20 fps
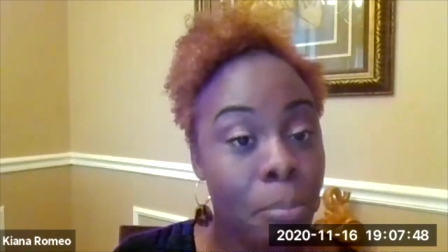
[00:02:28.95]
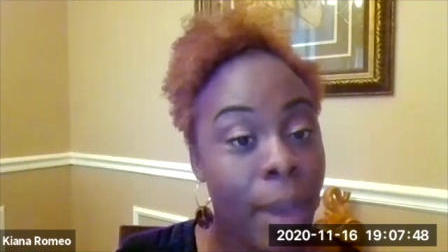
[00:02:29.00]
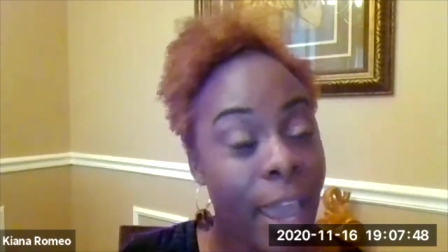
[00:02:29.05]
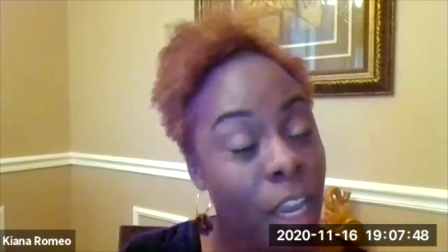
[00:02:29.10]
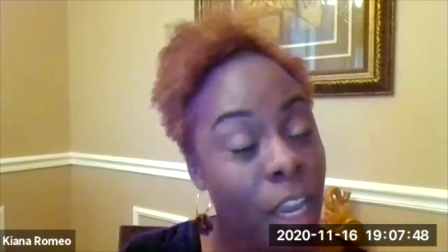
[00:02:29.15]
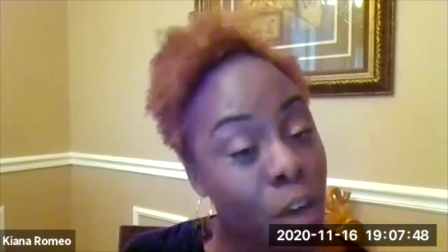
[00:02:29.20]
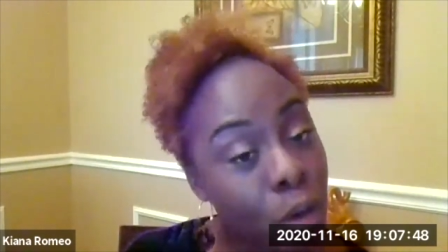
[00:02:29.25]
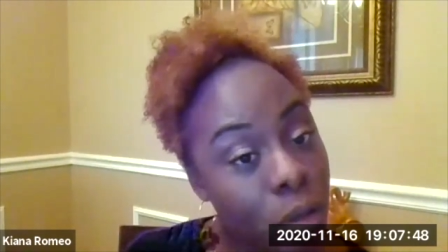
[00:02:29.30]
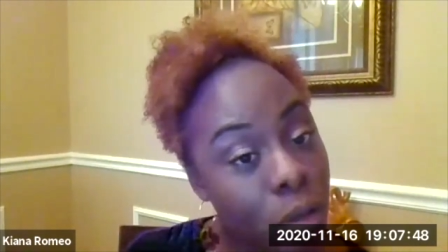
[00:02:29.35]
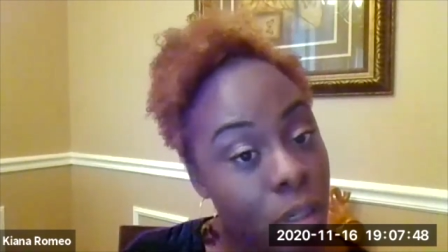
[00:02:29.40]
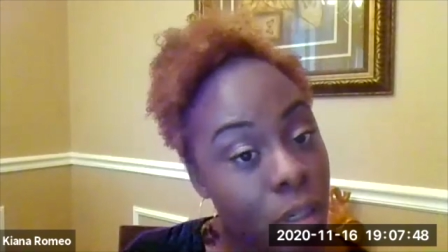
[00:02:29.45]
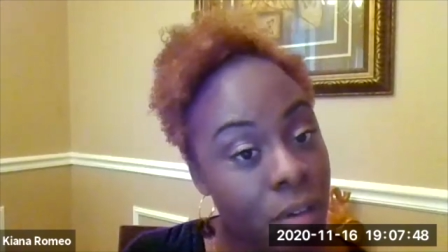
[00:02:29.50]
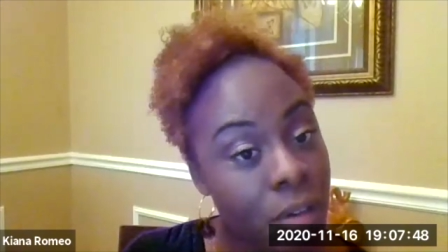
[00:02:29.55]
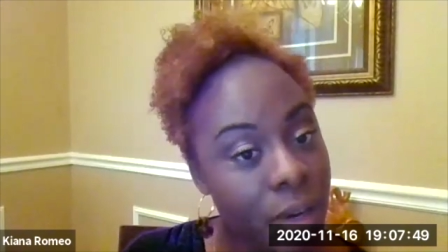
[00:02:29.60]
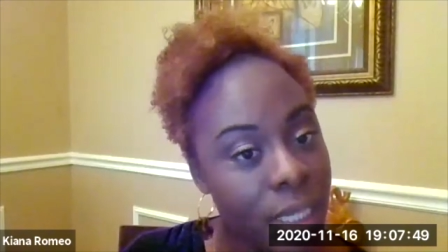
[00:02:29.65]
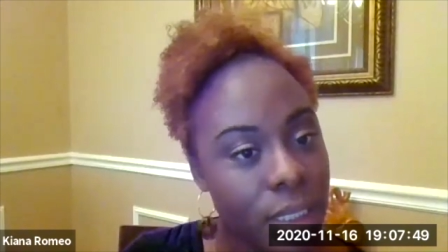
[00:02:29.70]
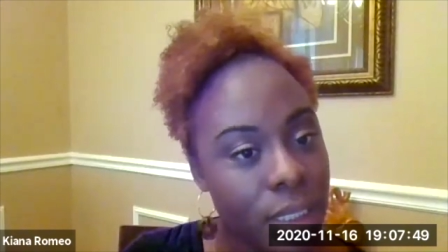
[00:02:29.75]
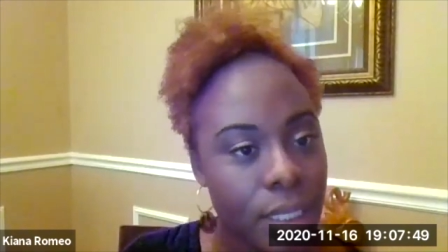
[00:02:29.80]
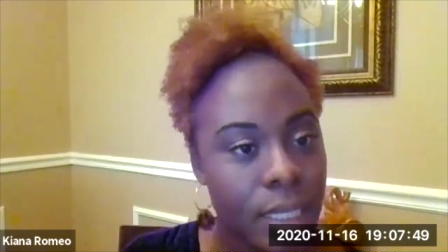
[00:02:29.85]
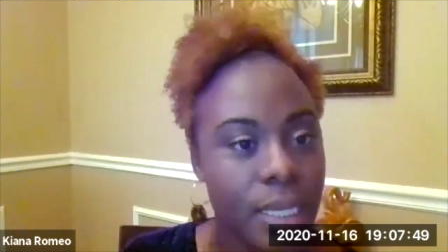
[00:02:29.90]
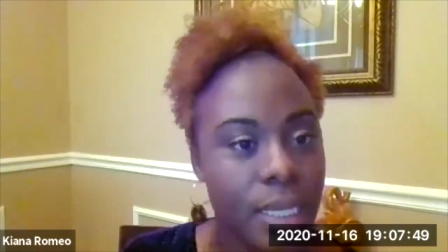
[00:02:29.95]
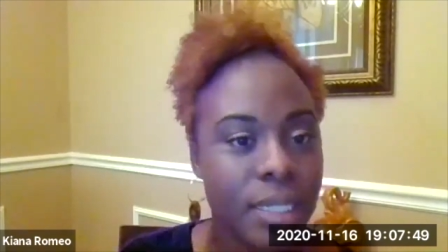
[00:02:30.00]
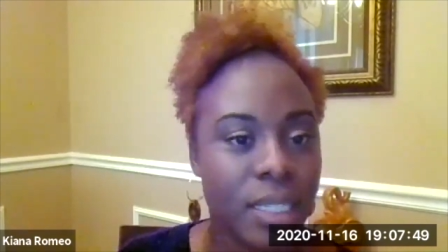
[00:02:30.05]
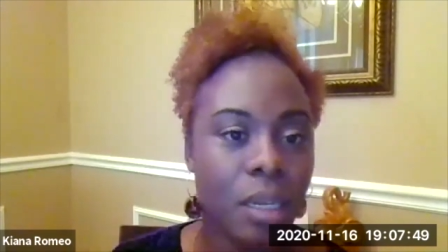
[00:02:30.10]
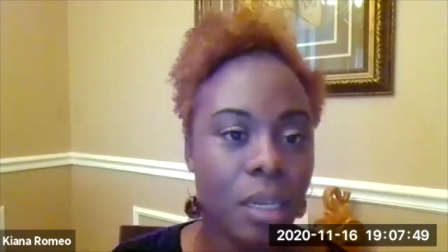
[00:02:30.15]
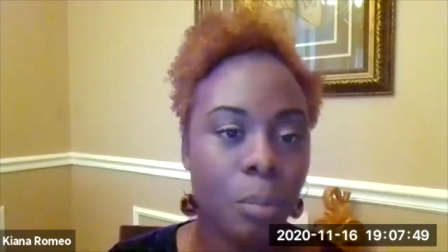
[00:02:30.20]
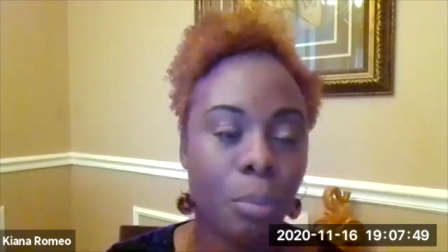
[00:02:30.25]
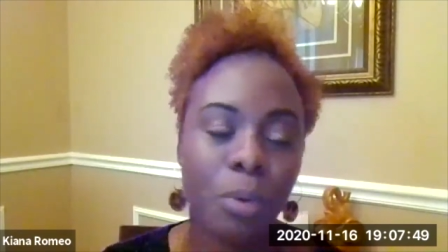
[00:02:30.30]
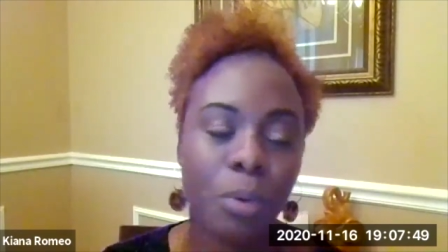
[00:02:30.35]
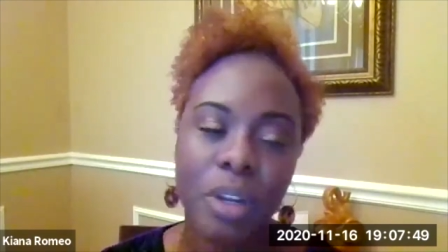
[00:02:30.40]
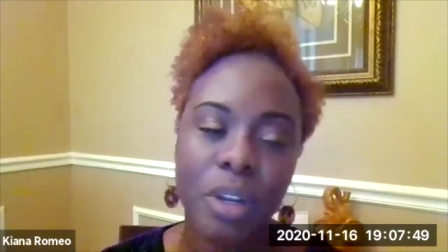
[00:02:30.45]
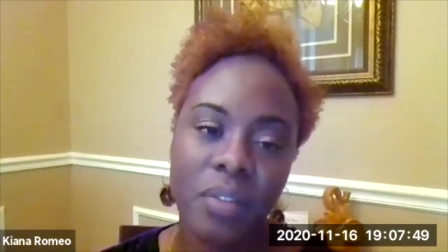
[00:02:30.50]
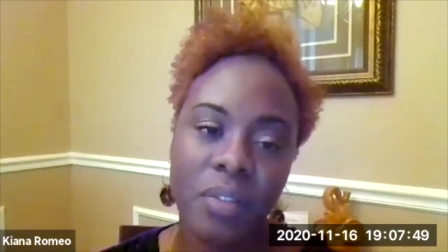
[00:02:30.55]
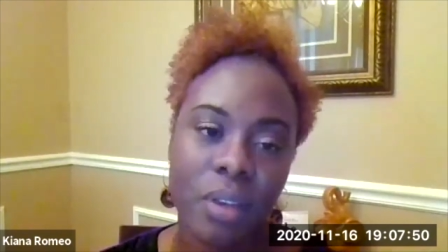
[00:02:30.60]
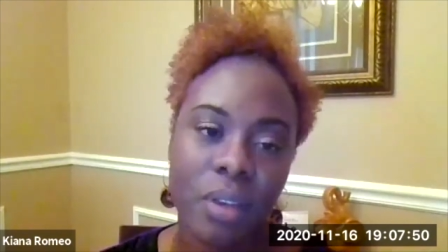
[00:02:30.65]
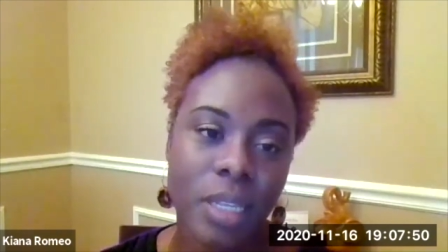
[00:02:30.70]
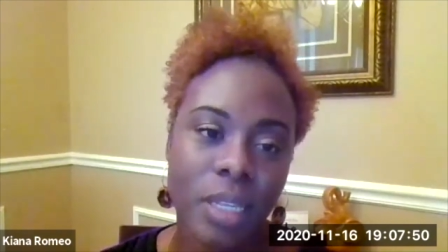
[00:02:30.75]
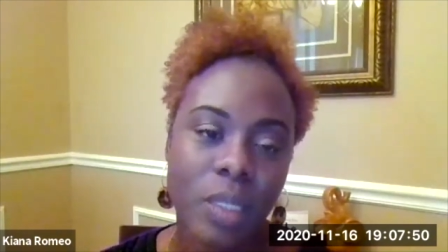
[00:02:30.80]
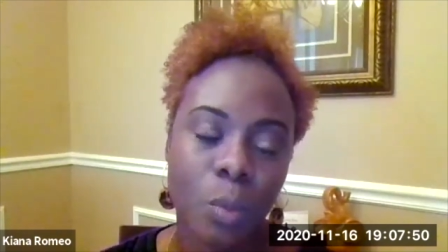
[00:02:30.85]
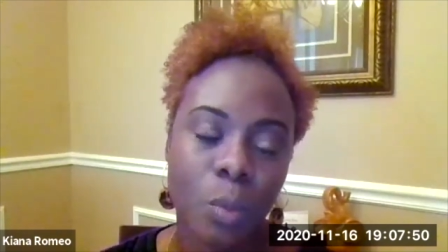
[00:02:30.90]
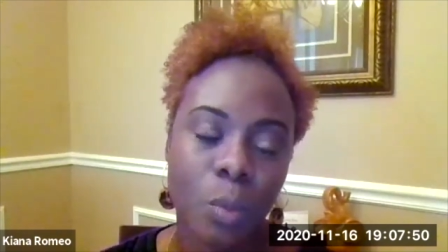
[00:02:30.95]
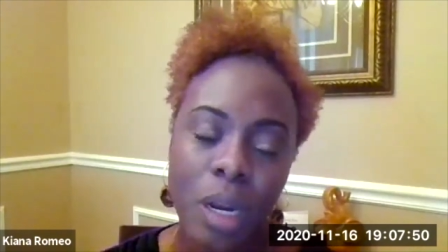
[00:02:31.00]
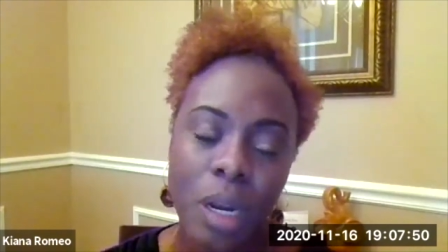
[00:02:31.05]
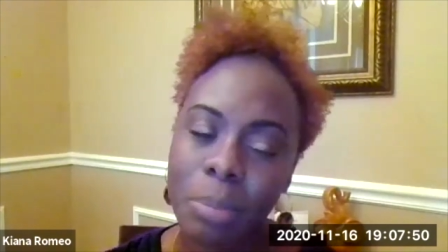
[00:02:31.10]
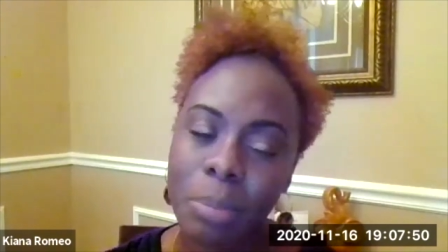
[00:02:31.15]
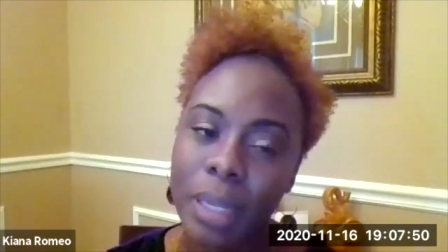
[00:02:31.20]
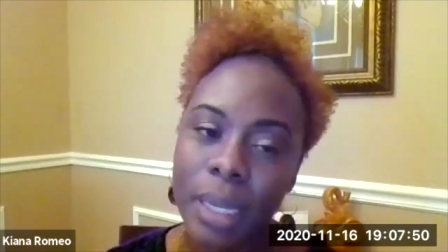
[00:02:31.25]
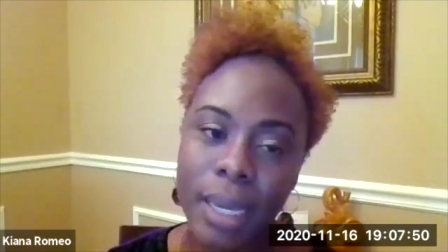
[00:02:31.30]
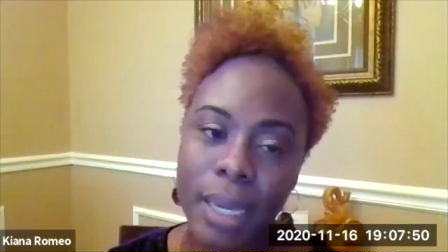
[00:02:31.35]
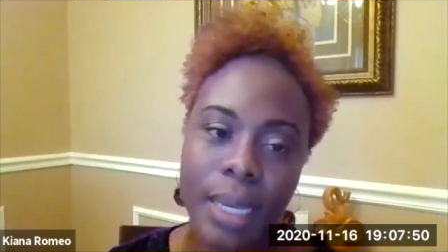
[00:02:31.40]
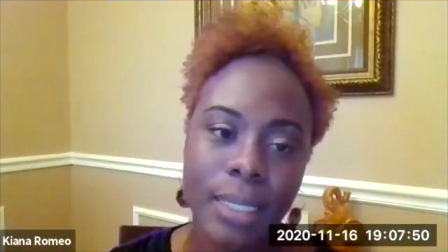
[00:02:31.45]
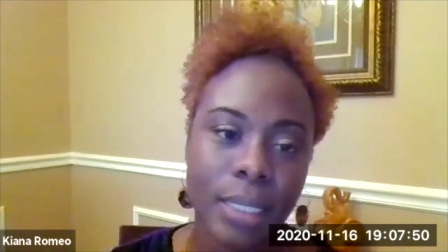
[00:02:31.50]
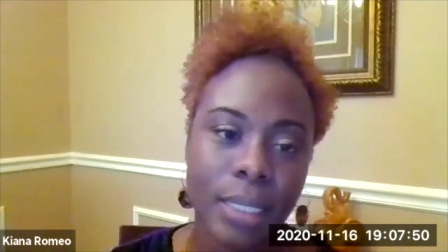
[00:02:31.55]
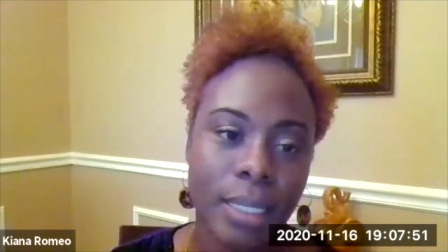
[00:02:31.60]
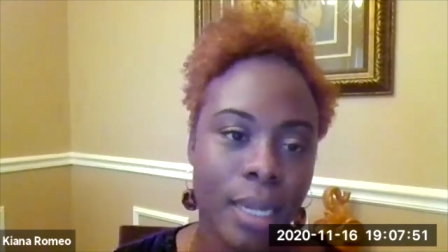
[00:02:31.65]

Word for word: microaggressions in a previous workplace,